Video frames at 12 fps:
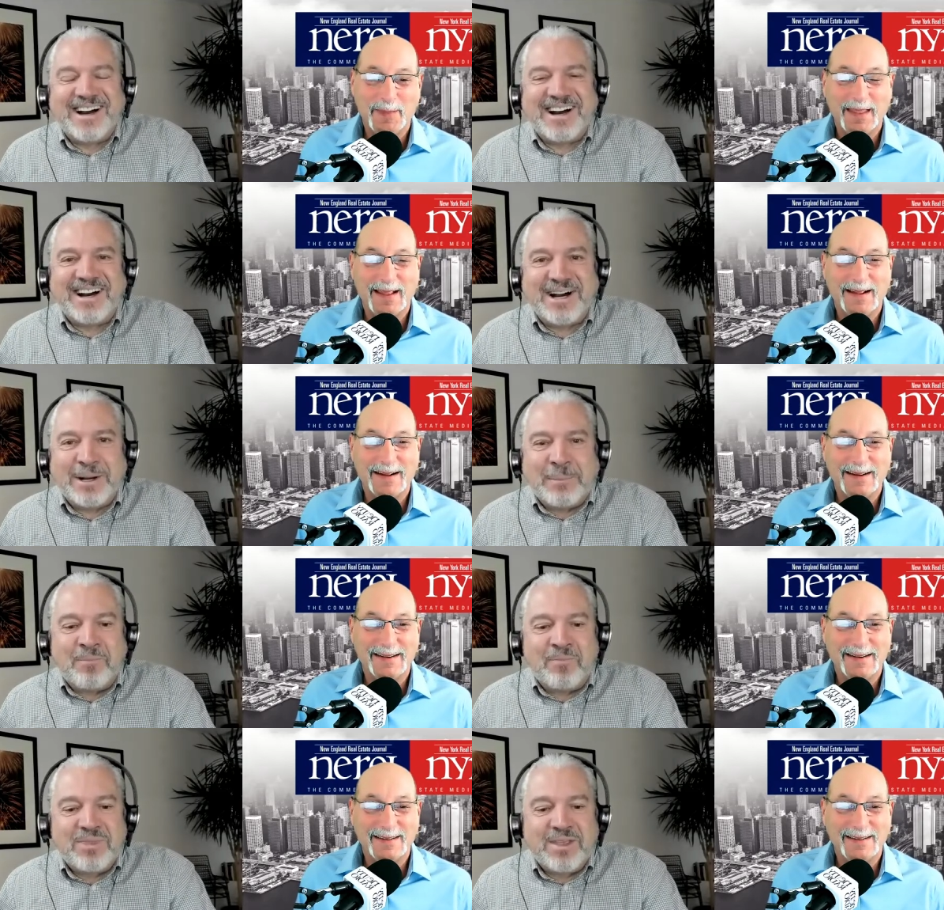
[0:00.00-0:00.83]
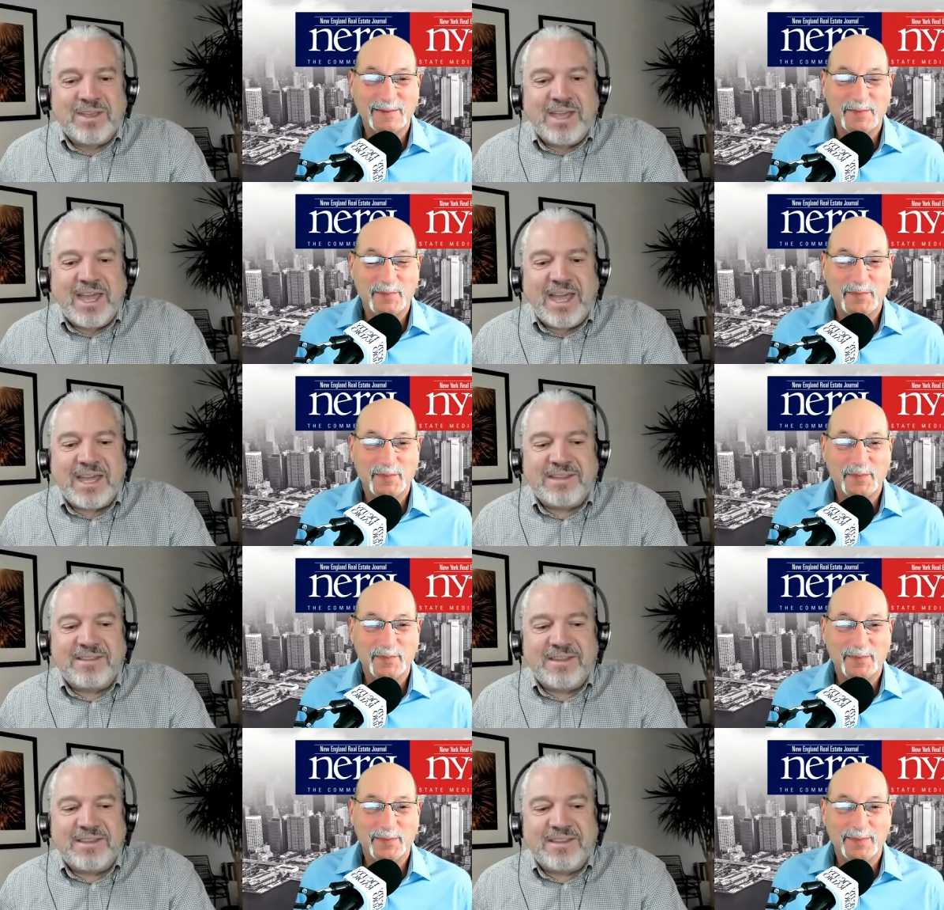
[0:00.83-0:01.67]
Speaker 1: Um,
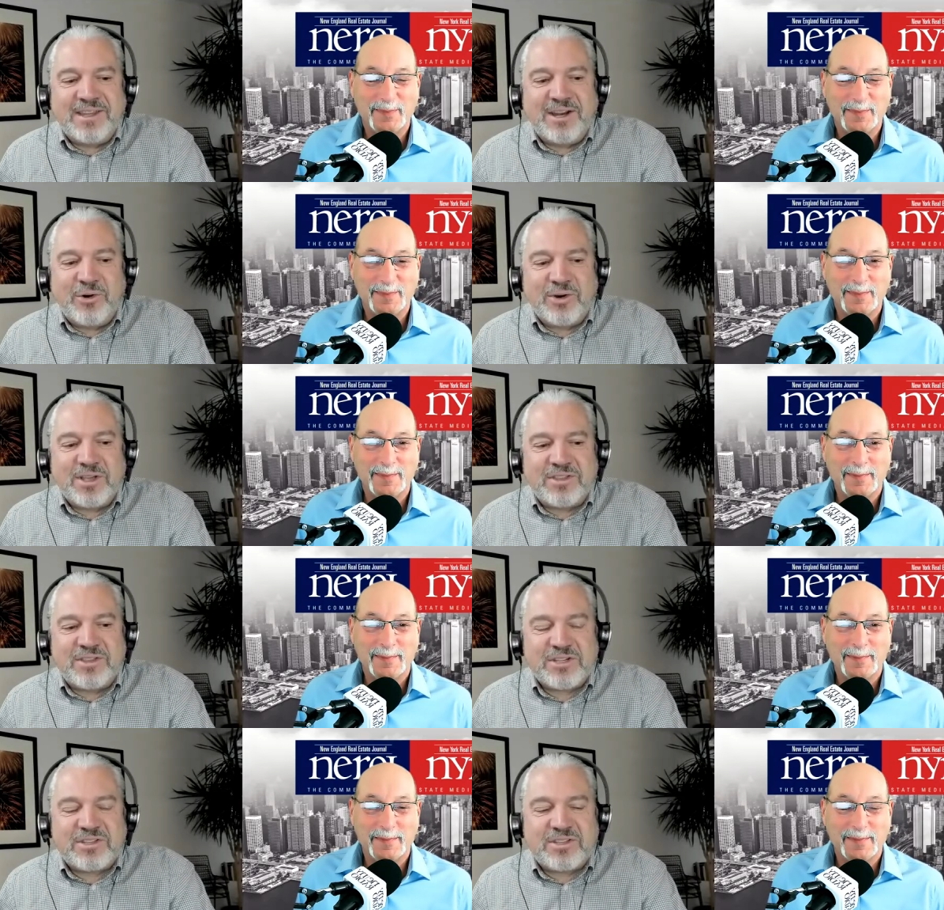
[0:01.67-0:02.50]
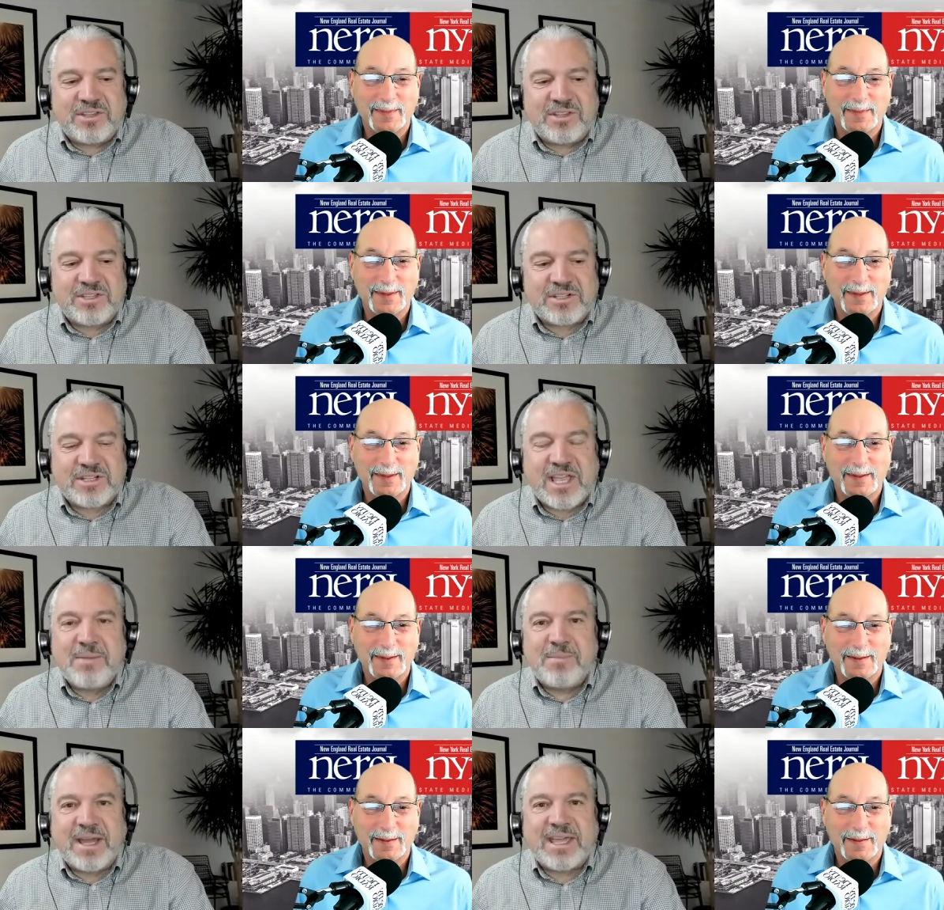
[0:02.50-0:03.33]
and you know, this this
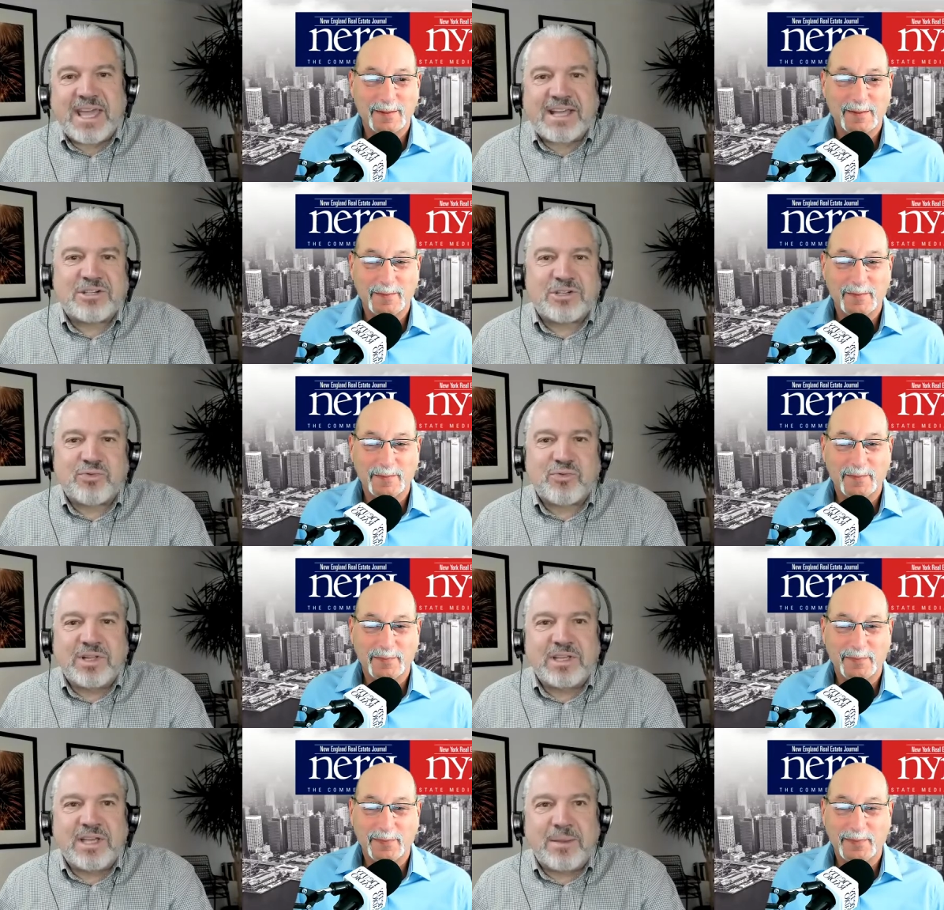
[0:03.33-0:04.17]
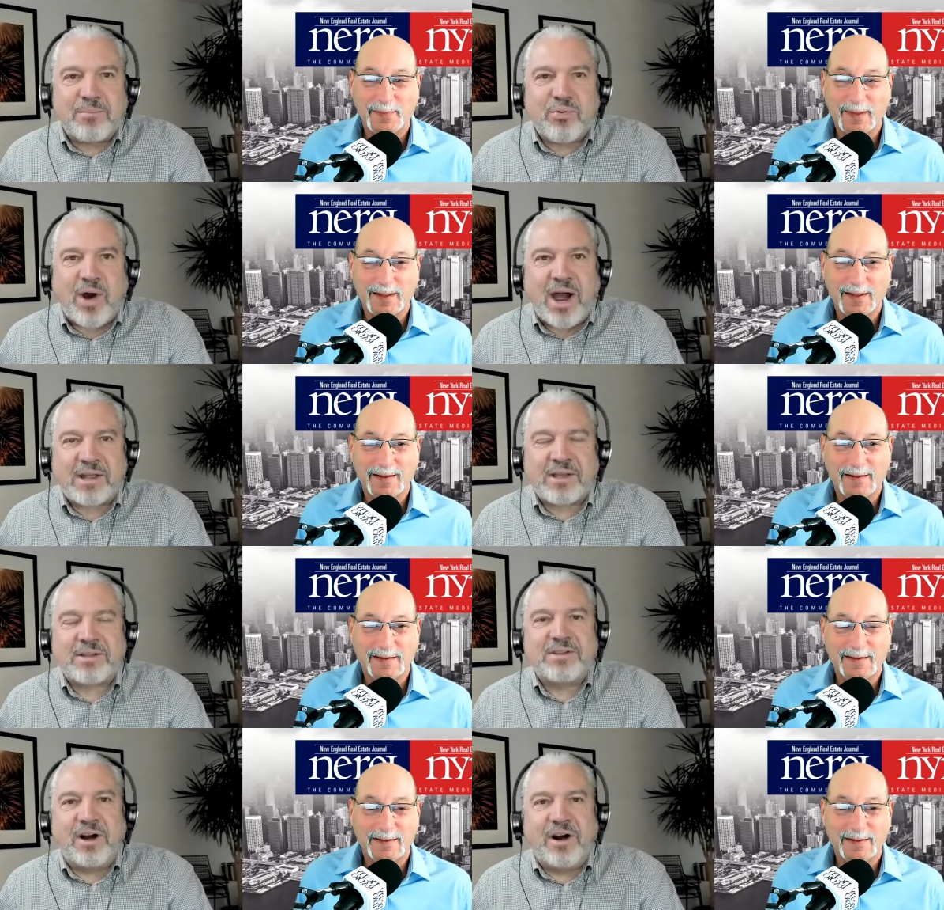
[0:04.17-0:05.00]
keep my gas is really a
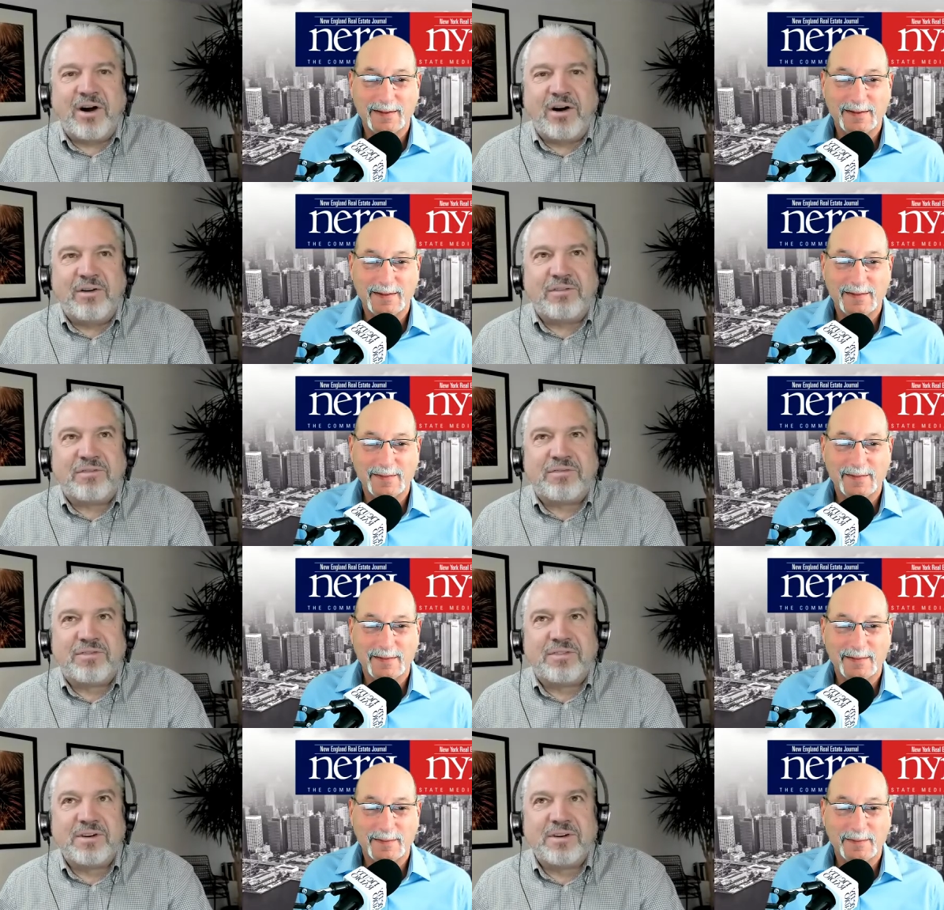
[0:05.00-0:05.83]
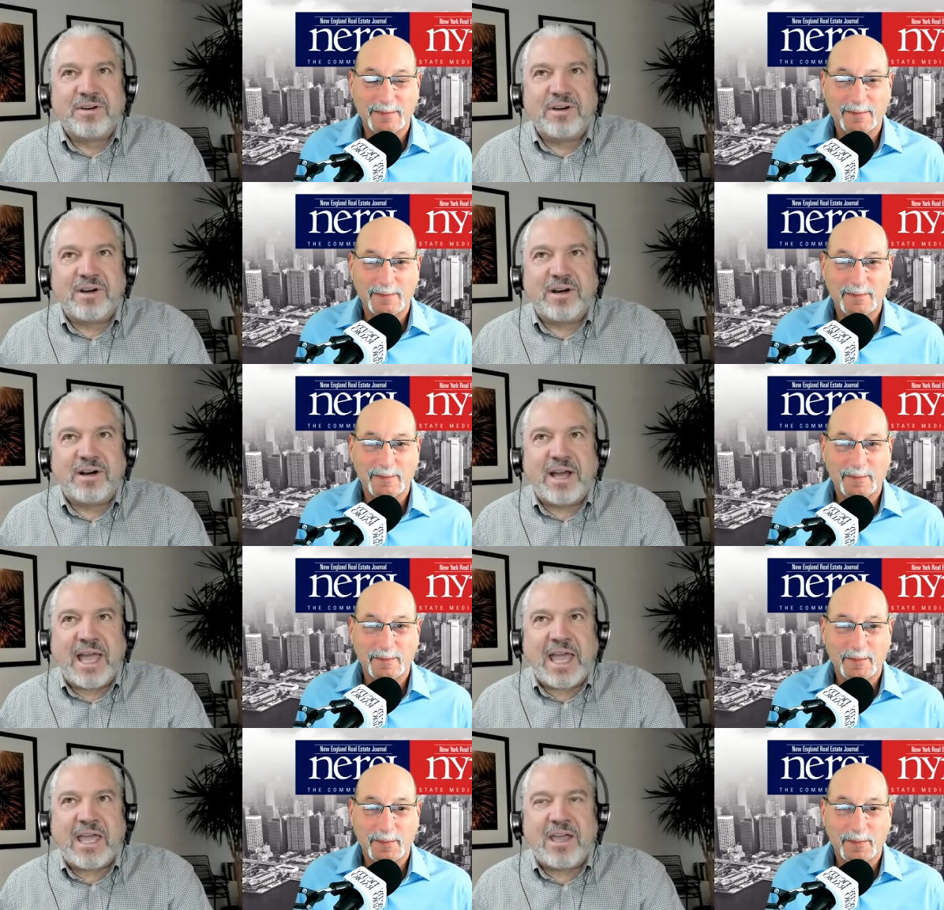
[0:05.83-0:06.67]
product of
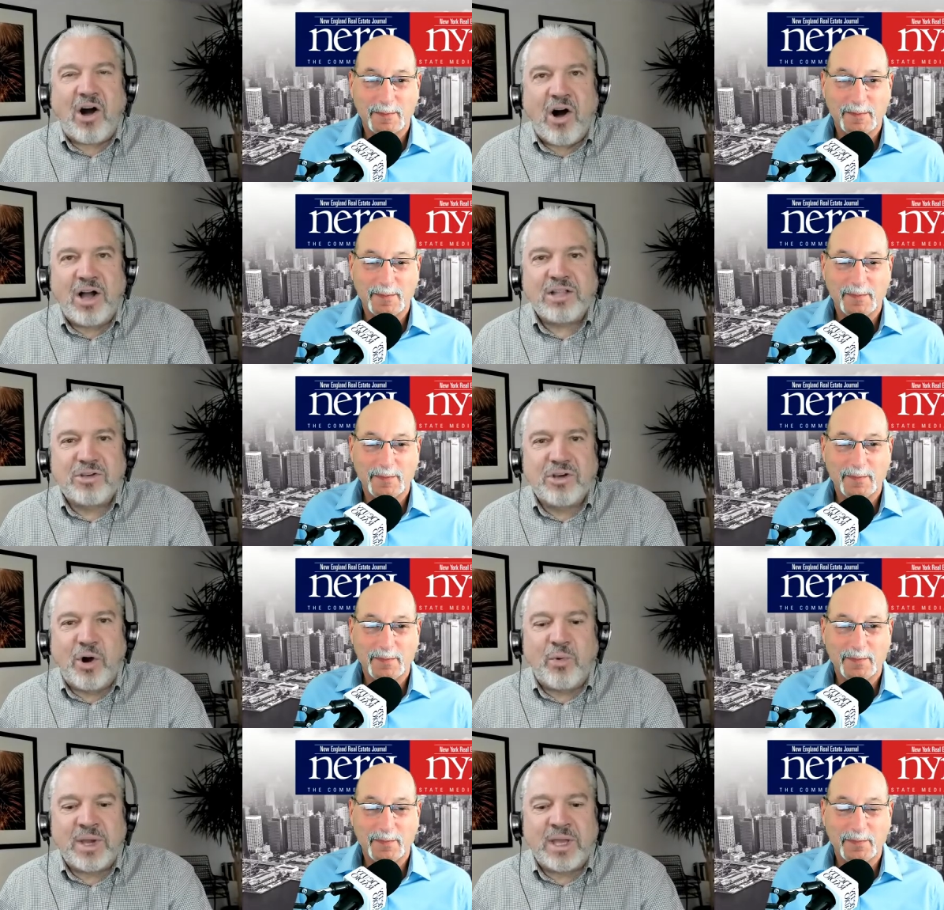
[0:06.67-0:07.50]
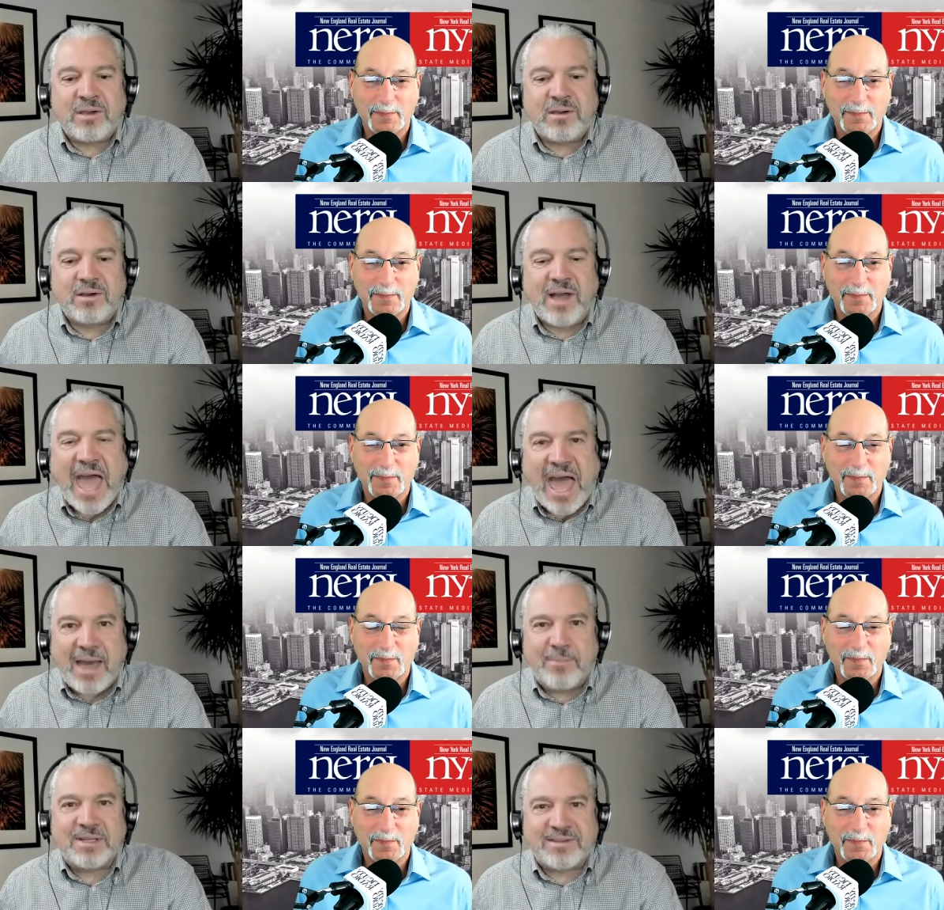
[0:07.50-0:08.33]
a ongoing
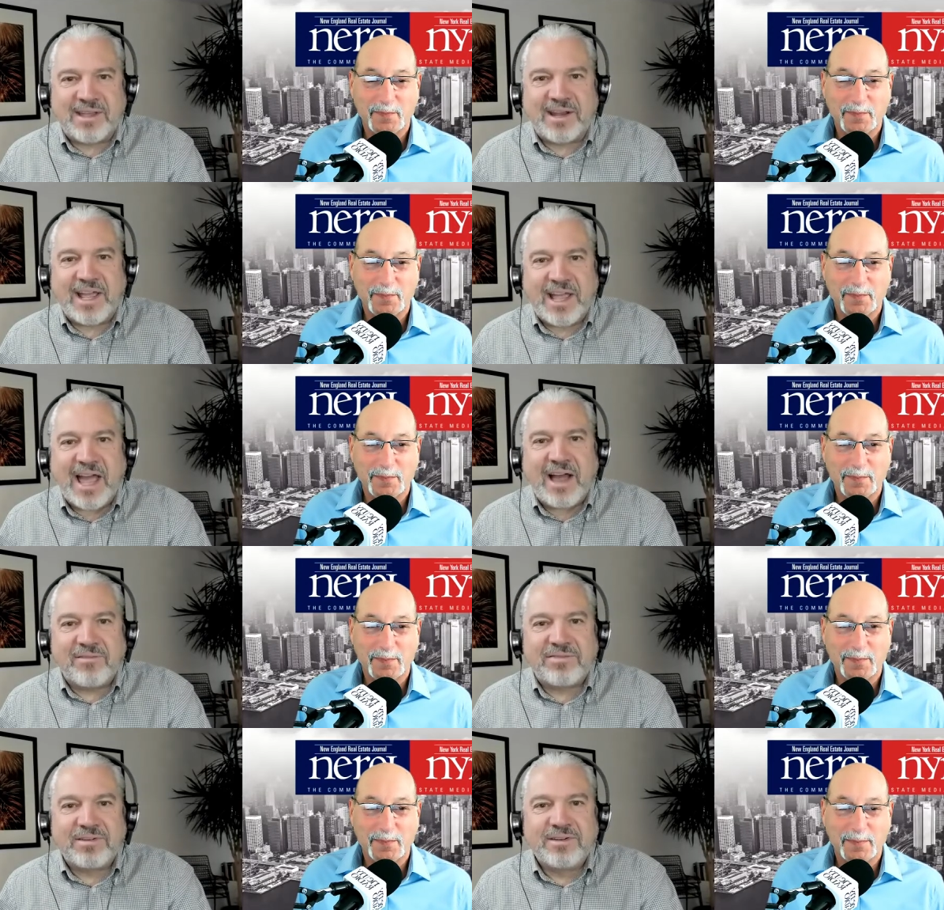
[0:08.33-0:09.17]
habit that I have